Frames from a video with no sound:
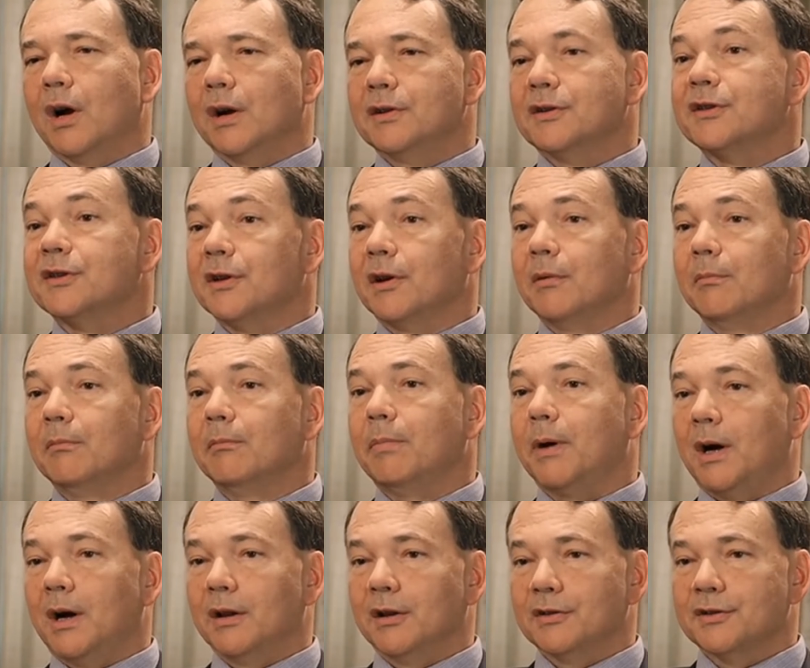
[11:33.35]
some
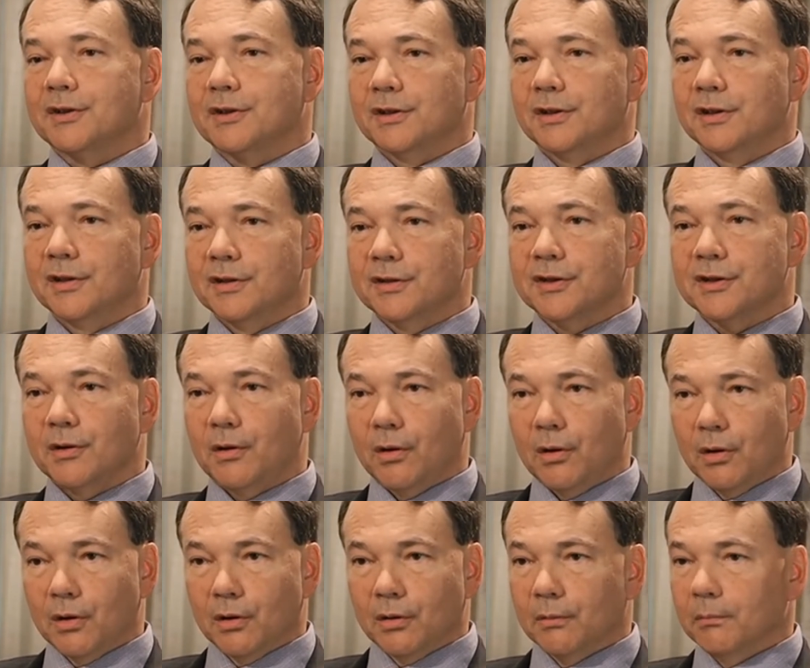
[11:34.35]
policies
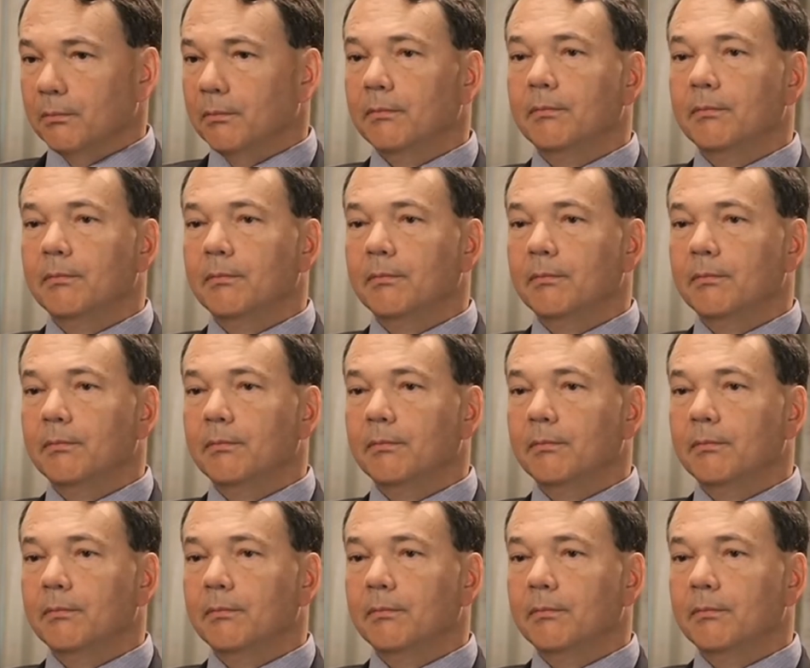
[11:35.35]
are